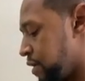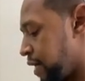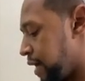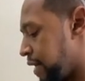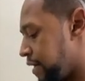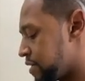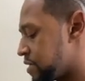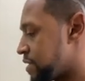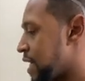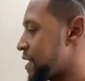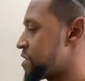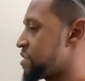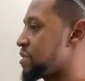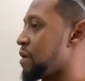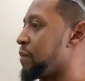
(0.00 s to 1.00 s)
And this is
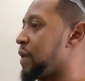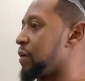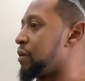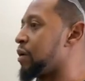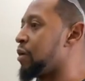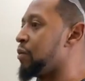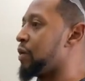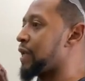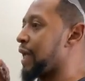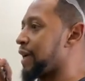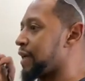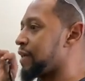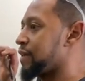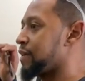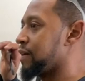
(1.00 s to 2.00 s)
actually something that'll go with, like,
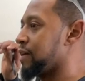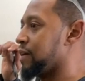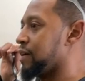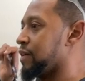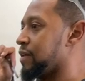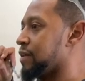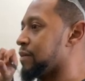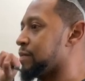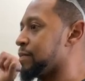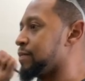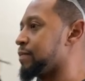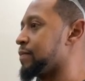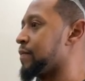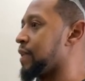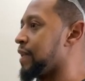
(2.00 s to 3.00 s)

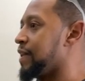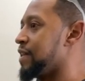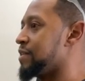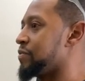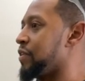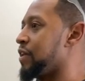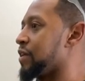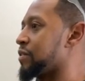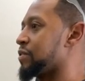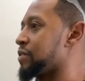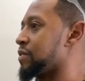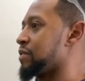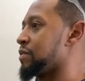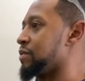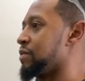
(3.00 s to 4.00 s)
uh, Lynn's
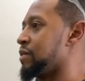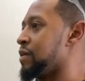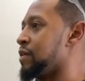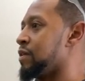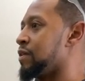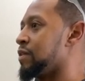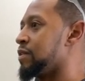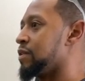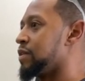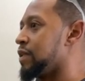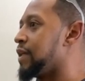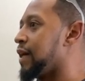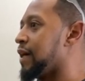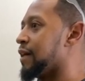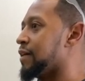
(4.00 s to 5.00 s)
vehicles. Okay, so
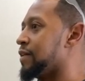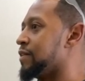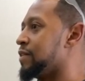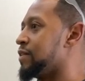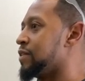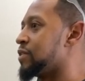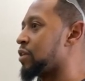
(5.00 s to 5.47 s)
yeah. okay.